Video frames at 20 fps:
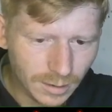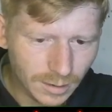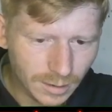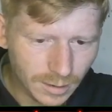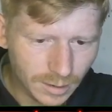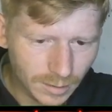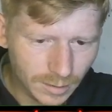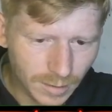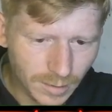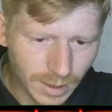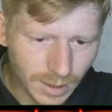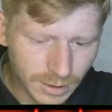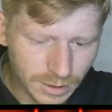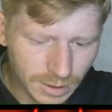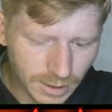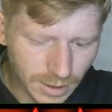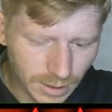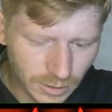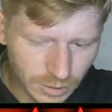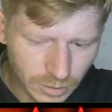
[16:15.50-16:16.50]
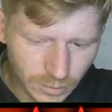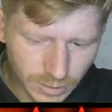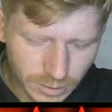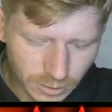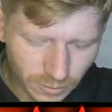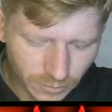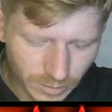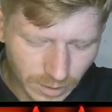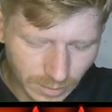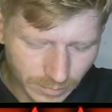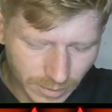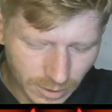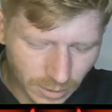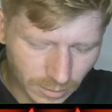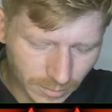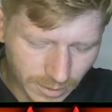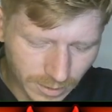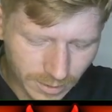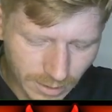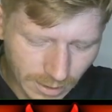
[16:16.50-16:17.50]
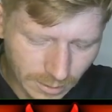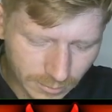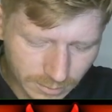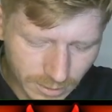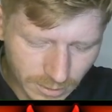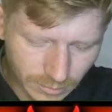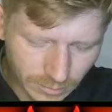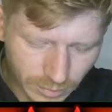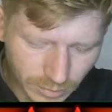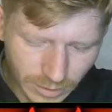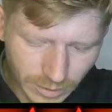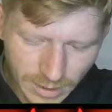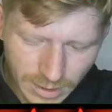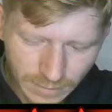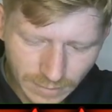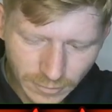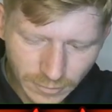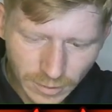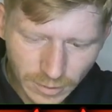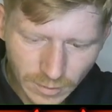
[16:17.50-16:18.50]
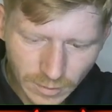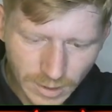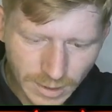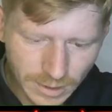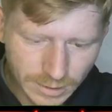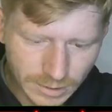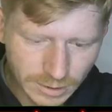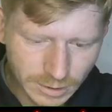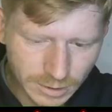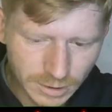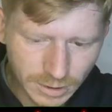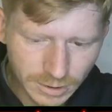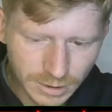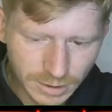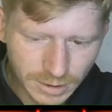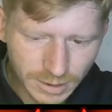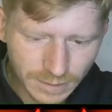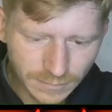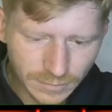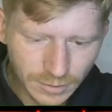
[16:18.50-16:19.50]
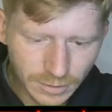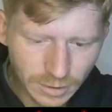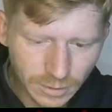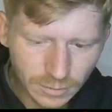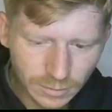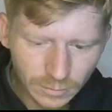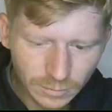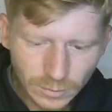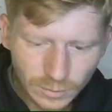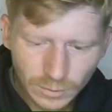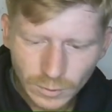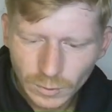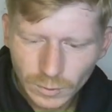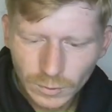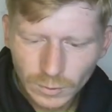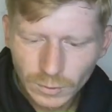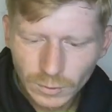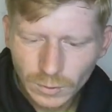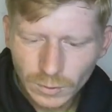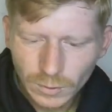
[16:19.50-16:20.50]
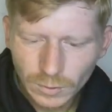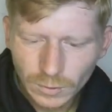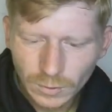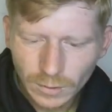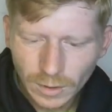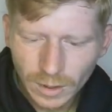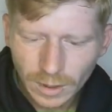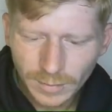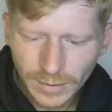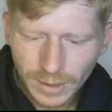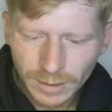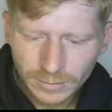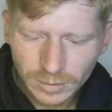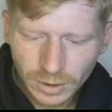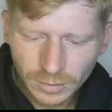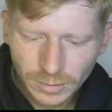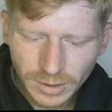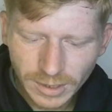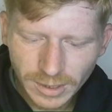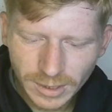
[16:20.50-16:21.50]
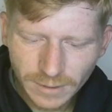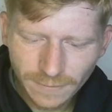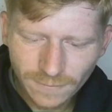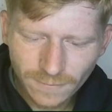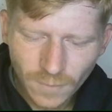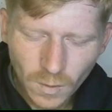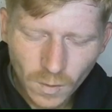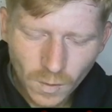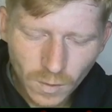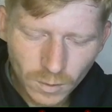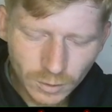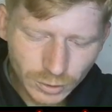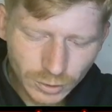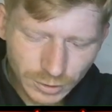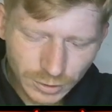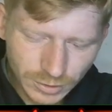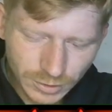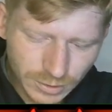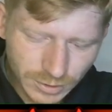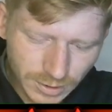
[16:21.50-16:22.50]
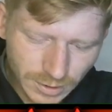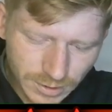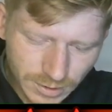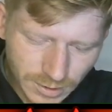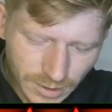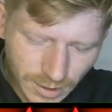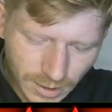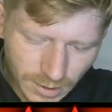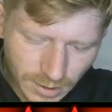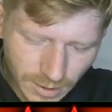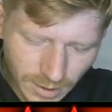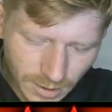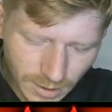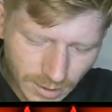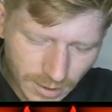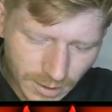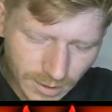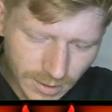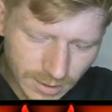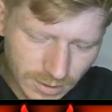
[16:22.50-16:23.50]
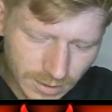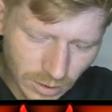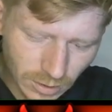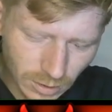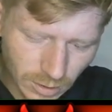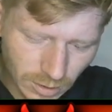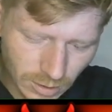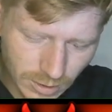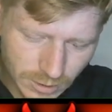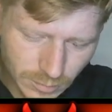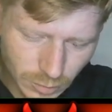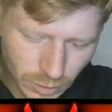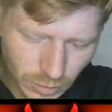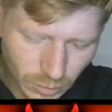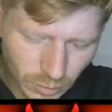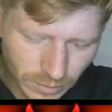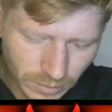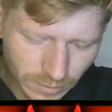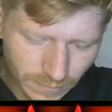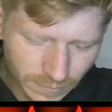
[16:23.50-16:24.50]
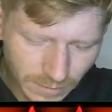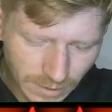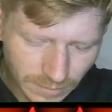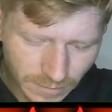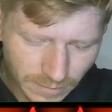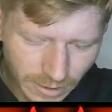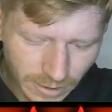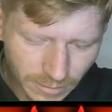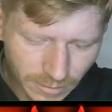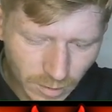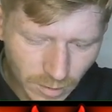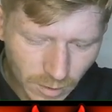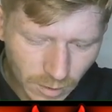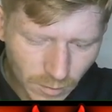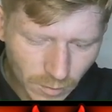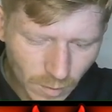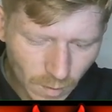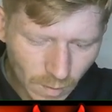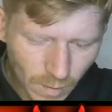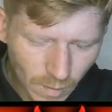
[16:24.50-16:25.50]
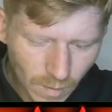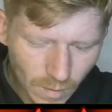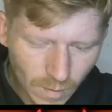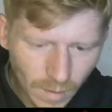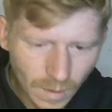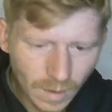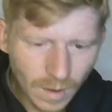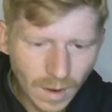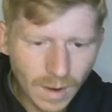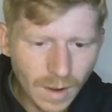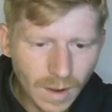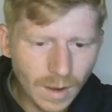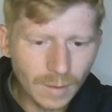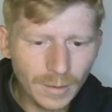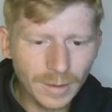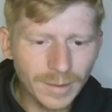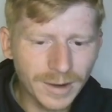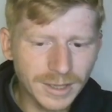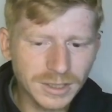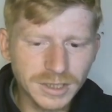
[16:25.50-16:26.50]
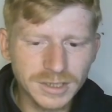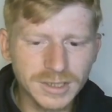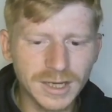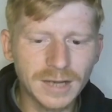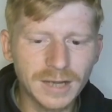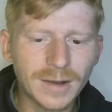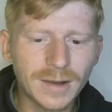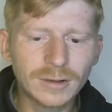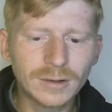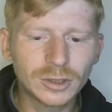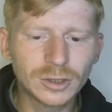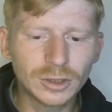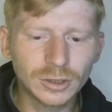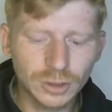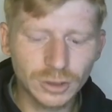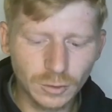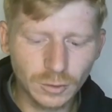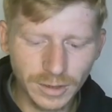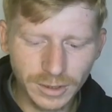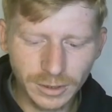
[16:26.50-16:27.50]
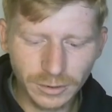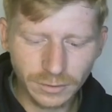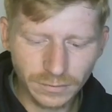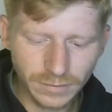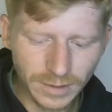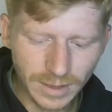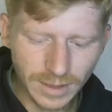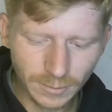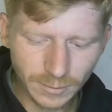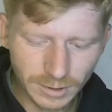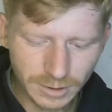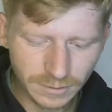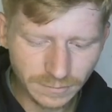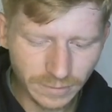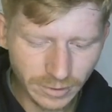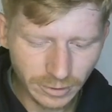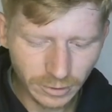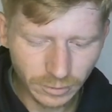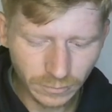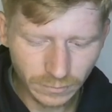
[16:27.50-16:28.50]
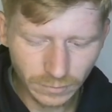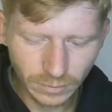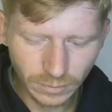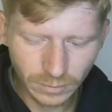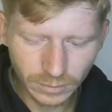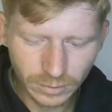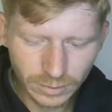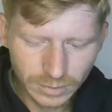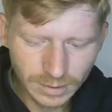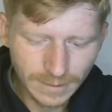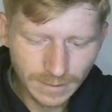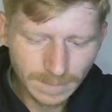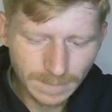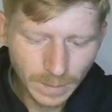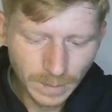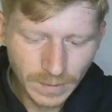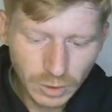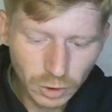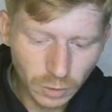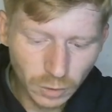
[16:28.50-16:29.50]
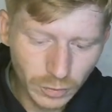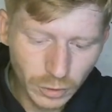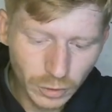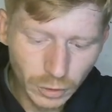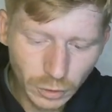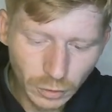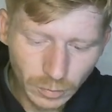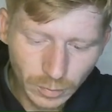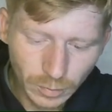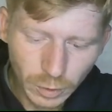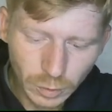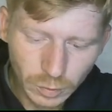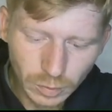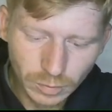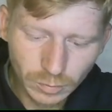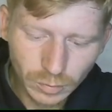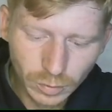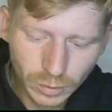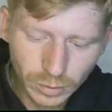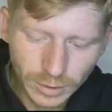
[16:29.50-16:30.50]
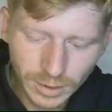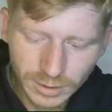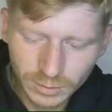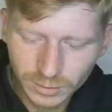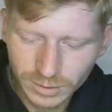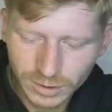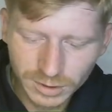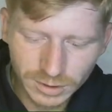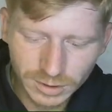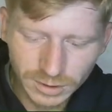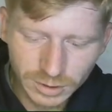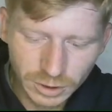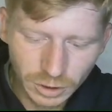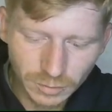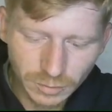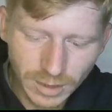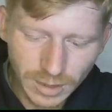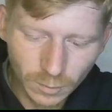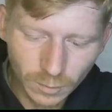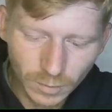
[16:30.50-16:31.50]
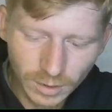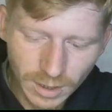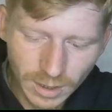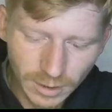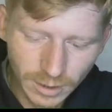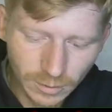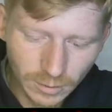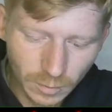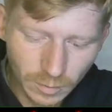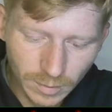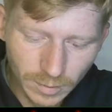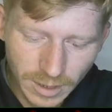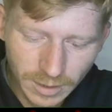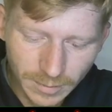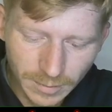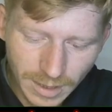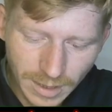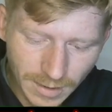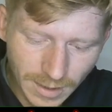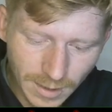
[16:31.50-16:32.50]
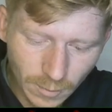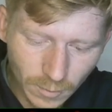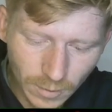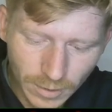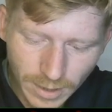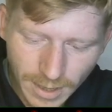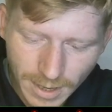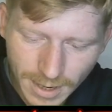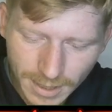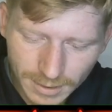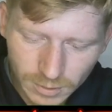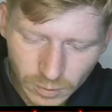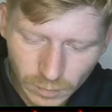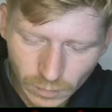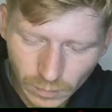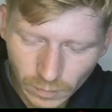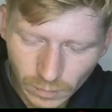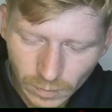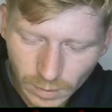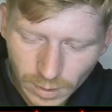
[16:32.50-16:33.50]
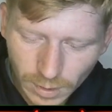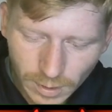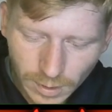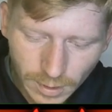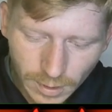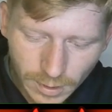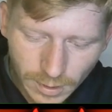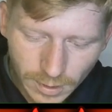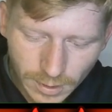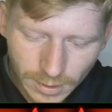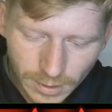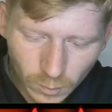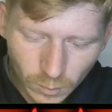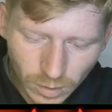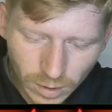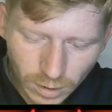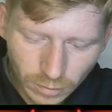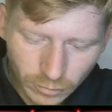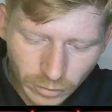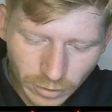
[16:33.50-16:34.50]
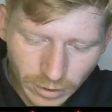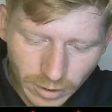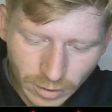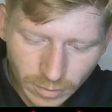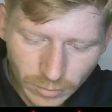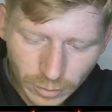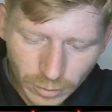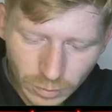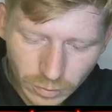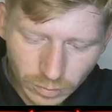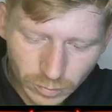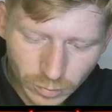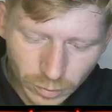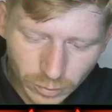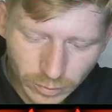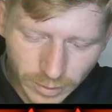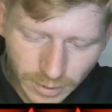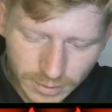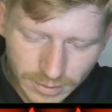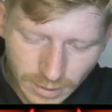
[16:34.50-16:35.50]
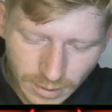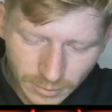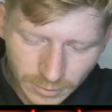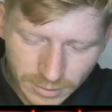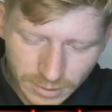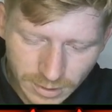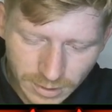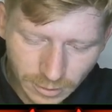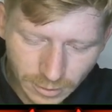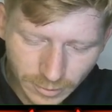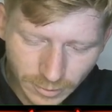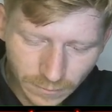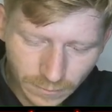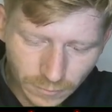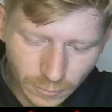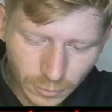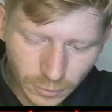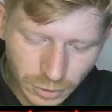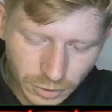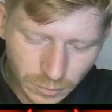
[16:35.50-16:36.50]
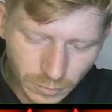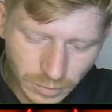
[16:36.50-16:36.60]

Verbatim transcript: He might actually get the switch off by Bedlam, I doubt it, but you never know, ladies and gents, you never know. Our Bedlam's coming in at four hundred sixty-eight K, that is a lot. Let's put them all in that fast firing mode. Oh, we managed to take him out just quick enough there, which is very good for us. Dropping another mode one Boreas, which isn't too bad, we kind of don't mind about that one at all. And we are running out of merge one Boreas now, which is a little bit unfortunate.